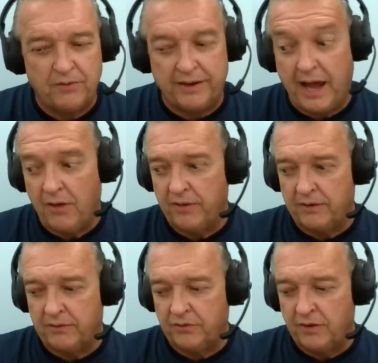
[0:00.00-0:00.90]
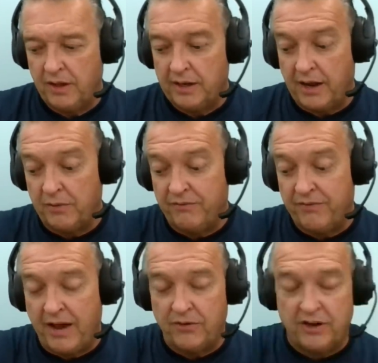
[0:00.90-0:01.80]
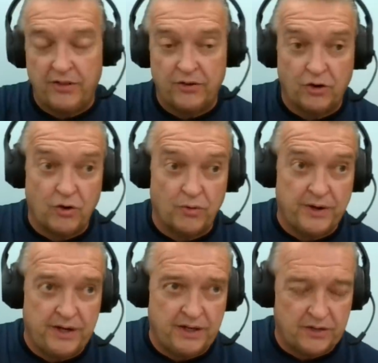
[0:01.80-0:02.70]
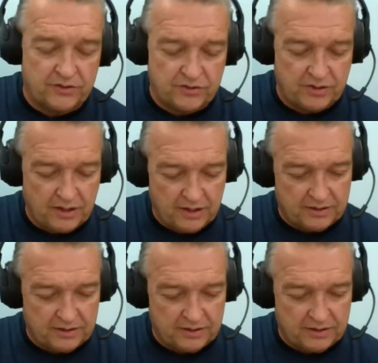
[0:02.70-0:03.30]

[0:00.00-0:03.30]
Well, now we've found another Quirinius.